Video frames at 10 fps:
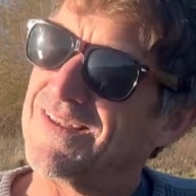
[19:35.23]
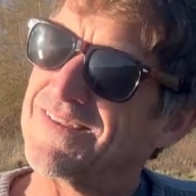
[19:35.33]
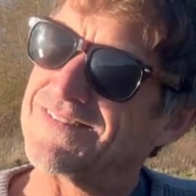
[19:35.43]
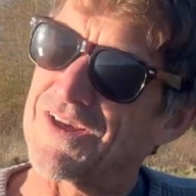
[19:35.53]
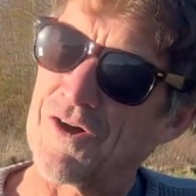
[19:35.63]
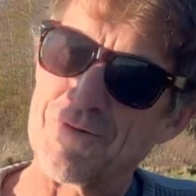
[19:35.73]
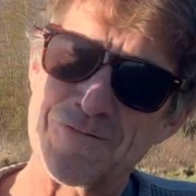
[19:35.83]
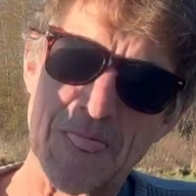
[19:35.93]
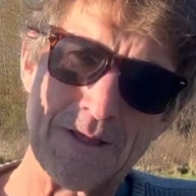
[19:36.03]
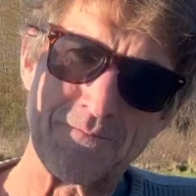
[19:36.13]
So
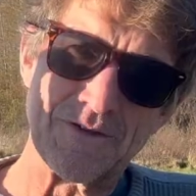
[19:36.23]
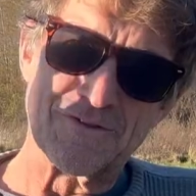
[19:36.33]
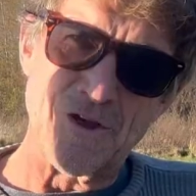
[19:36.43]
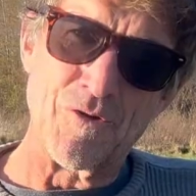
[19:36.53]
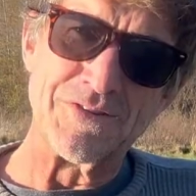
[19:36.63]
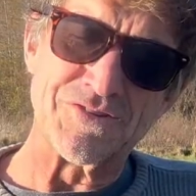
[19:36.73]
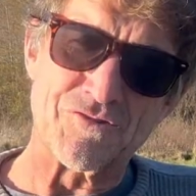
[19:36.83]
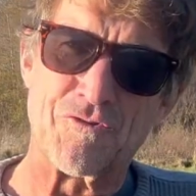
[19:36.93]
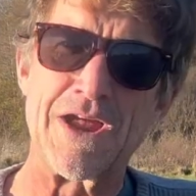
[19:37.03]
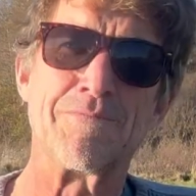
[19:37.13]
Joe is
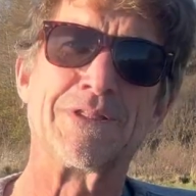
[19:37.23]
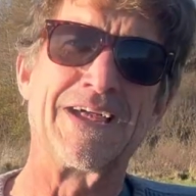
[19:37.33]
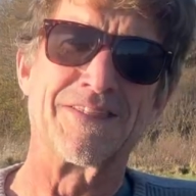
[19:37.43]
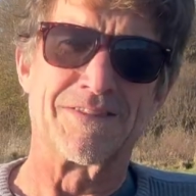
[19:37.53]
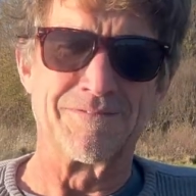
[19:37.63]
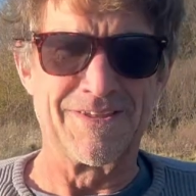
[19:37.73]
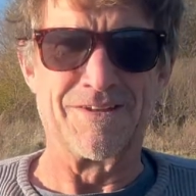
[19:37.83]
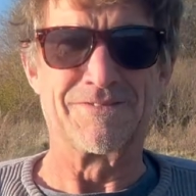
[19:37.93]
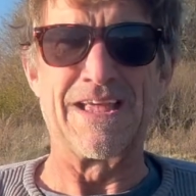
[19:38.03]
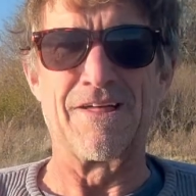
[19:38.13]
scrambling out,
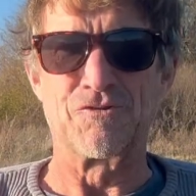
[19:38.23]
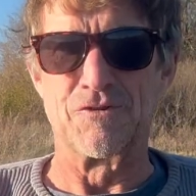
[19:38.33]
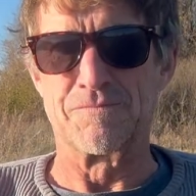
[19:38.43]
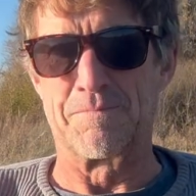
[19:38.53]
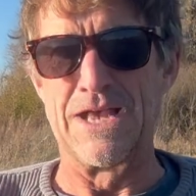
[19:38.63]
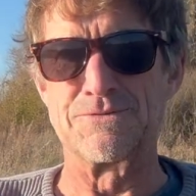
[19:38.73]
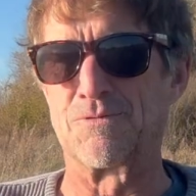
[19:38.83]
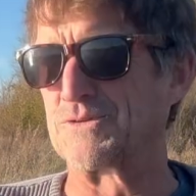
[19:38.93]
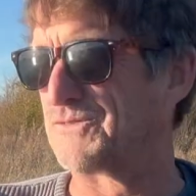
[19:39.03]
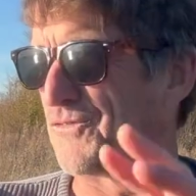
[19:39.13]
down through this
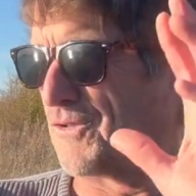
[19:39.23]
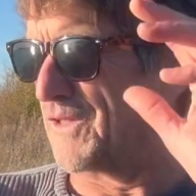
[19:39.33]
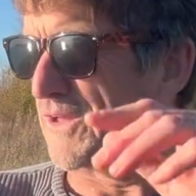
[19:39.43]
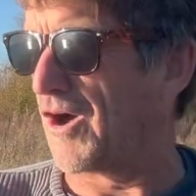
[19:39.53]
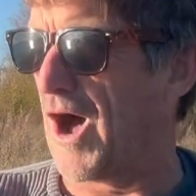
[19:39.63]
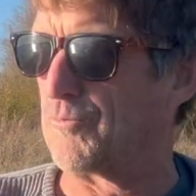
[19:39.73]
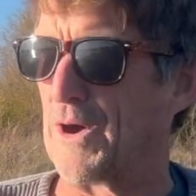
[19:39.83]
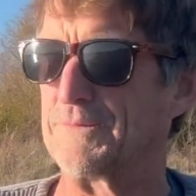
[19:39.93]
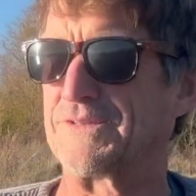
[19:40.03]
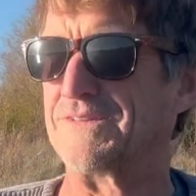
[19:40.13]
basement, which is full of like
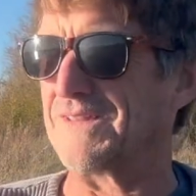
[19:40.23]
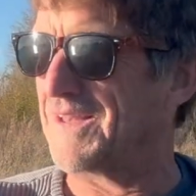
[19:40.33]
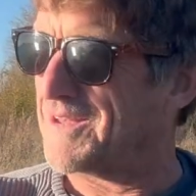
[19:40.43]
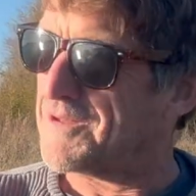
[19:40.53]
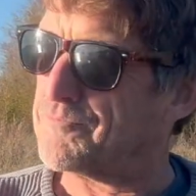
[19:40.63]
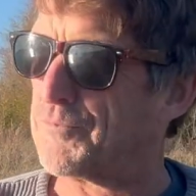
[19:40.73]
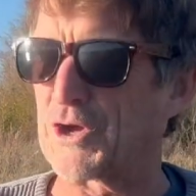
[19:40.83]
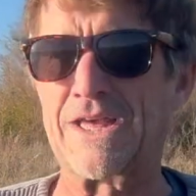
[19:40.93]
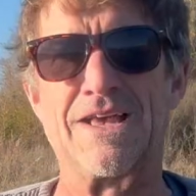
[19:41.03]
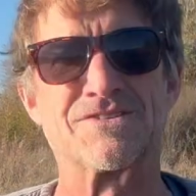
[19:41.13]
cobwebs and
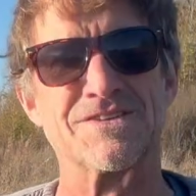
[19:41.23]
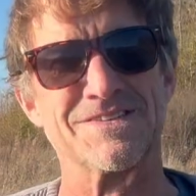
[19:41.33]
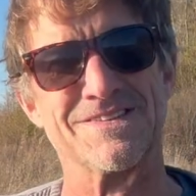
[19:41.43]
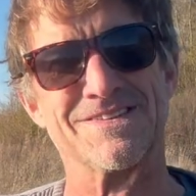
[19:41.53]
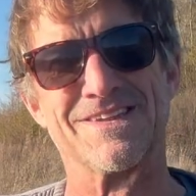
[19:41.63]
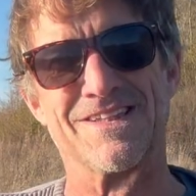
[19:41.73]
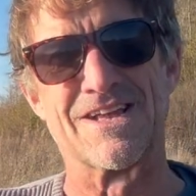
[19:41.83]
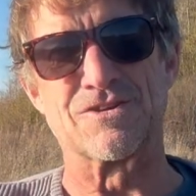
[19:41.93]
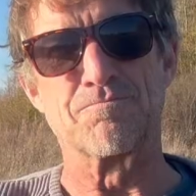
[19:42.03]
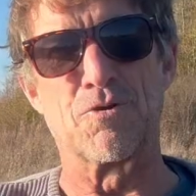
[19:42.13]
bookcases and
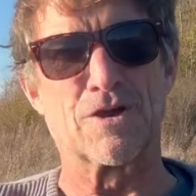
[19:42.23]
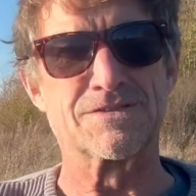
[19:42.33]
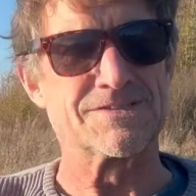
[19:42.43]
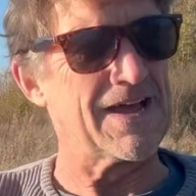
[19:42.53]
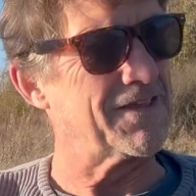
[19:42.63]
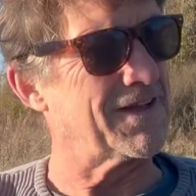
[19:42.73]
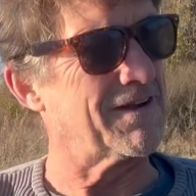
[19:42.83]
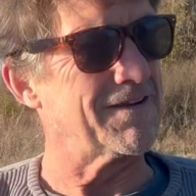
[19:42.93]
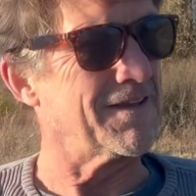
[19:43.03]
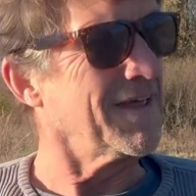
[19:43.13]
lots of books down
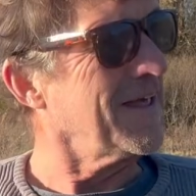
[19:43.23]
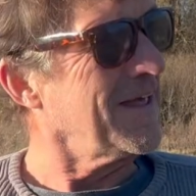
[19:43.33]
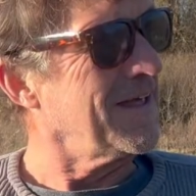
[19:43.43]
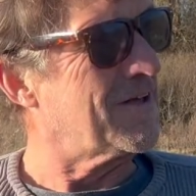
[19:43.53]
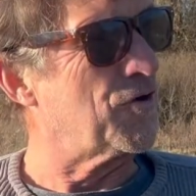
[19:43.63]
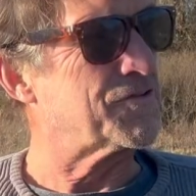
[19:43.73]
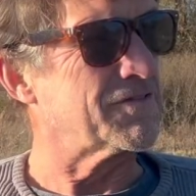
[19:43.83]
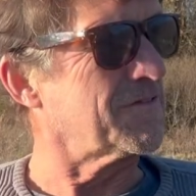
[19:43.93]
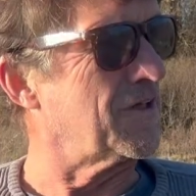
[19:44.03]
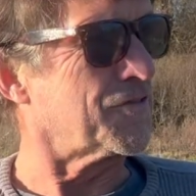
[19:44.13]
there, and
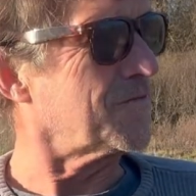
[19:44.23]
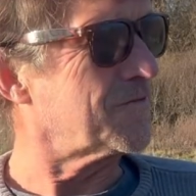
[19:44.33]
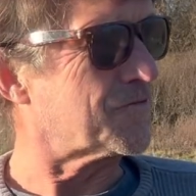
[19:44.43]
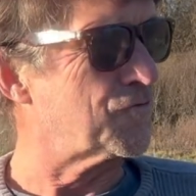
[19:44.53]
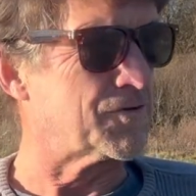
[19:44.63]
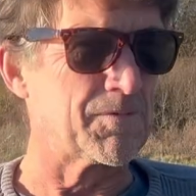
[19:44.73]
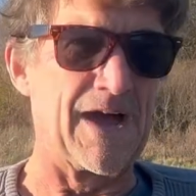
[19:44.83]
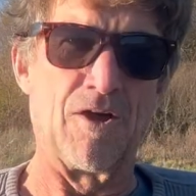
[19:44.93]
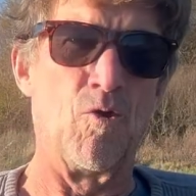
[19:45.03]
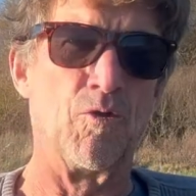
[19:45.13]
goes, through some
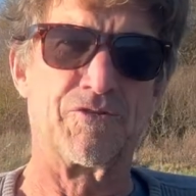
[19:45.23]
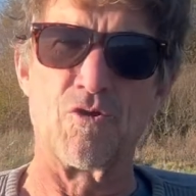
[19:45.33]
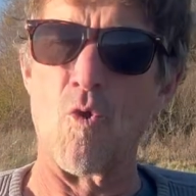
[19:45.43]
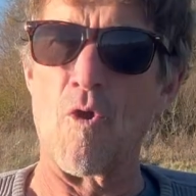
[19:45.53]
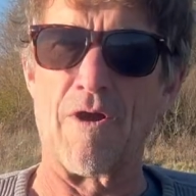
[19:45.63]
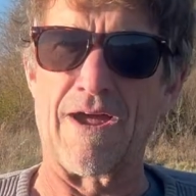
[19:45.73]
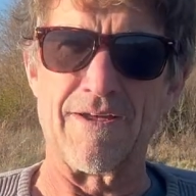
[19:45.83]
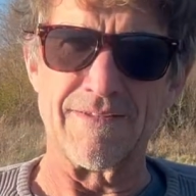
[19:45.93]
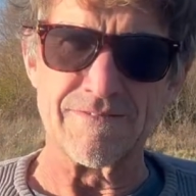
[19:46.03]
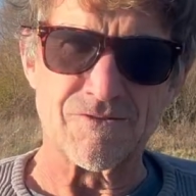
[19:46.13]
kind of old door,
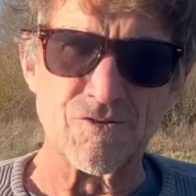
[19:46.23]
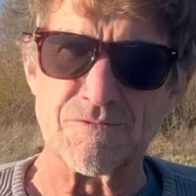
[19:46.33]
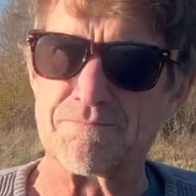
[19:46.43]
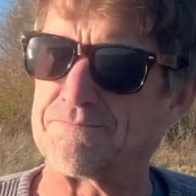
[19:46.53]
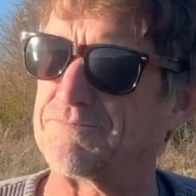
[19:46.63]
through some